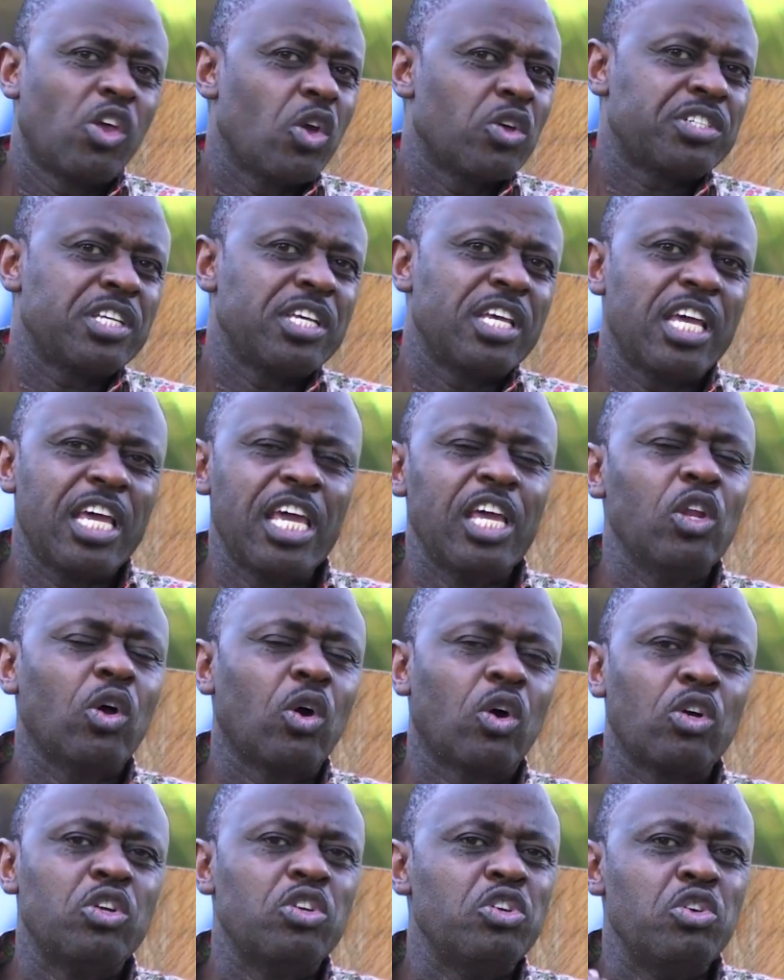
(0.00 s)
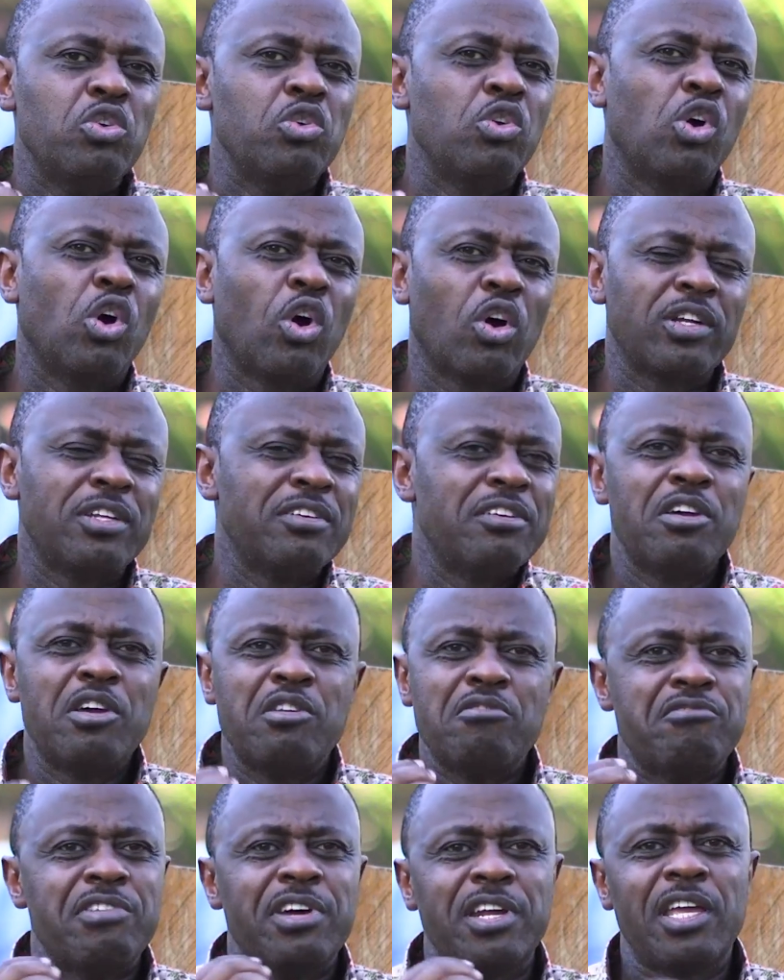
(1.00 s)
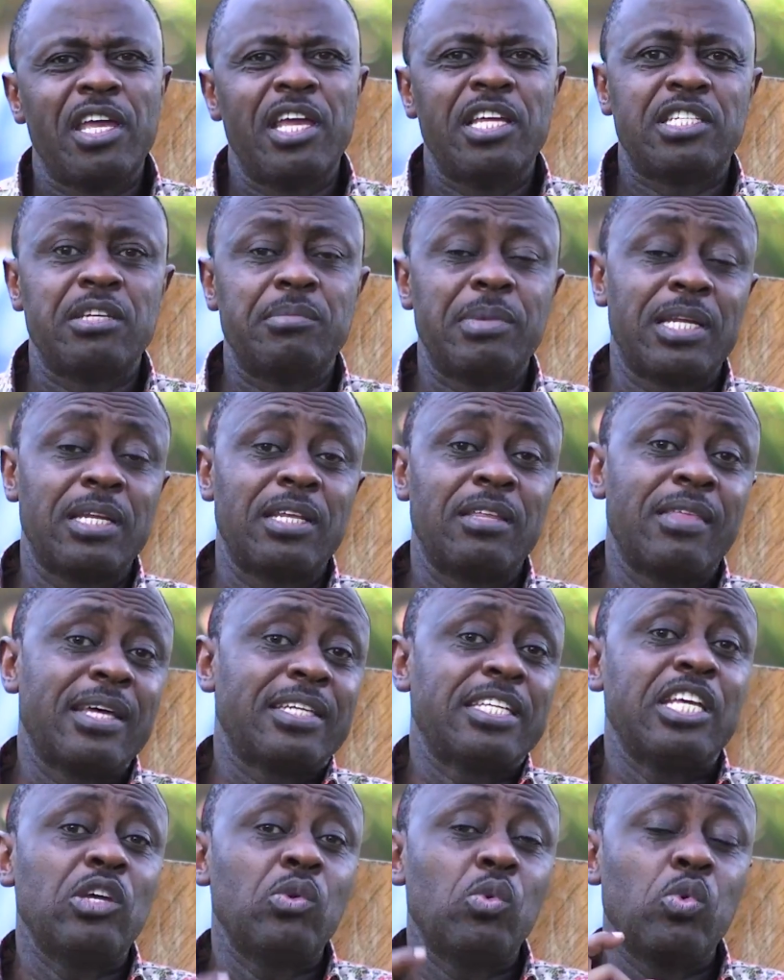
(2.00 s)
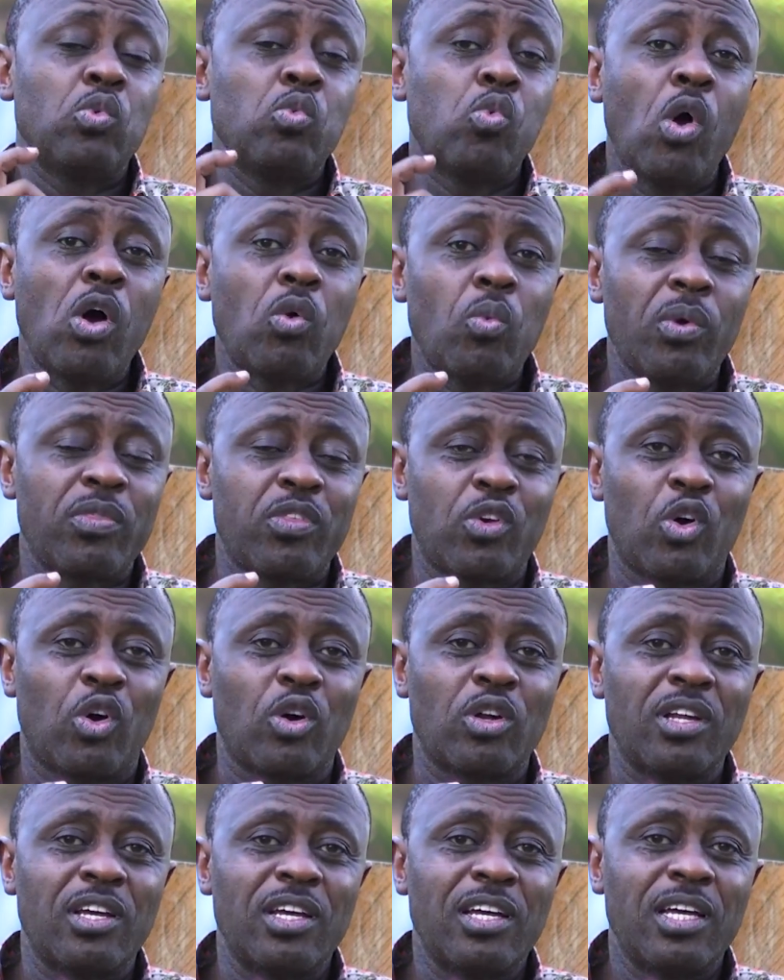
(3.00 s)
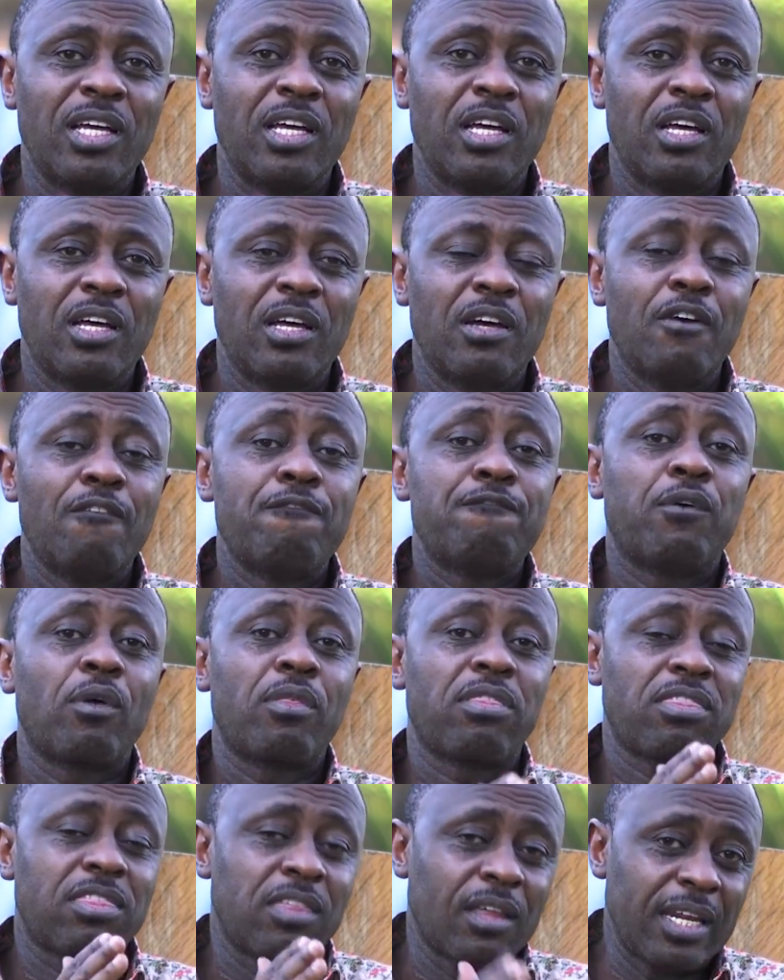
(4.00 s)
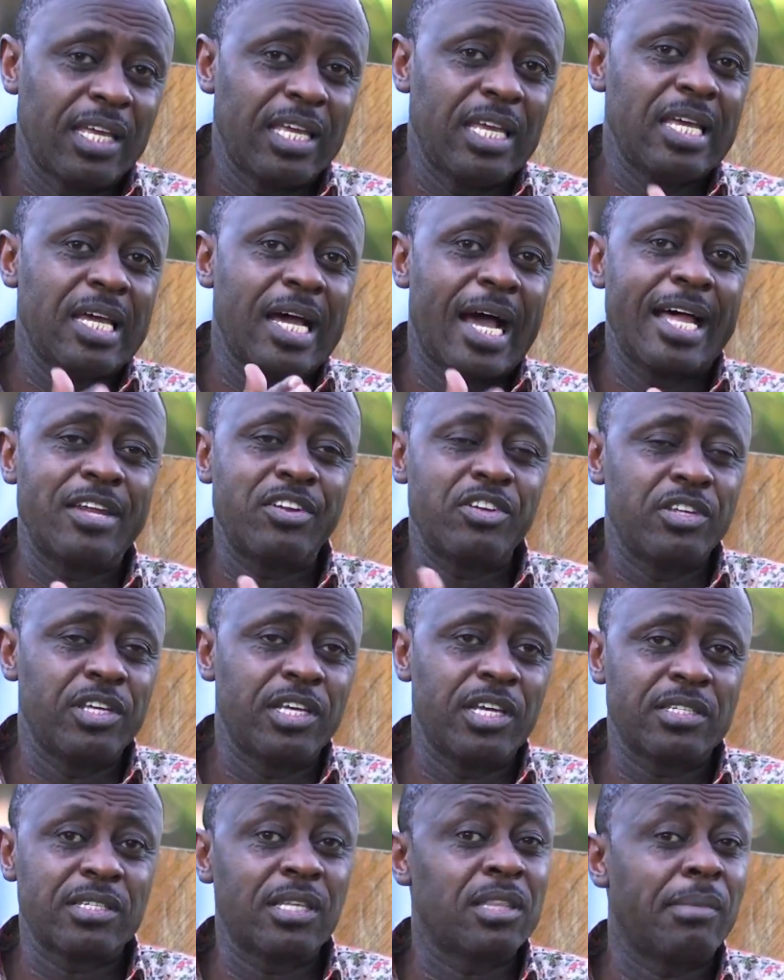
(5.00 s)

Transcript: You see, Enoch knew God very intimately, that he would walk with God for 300 years.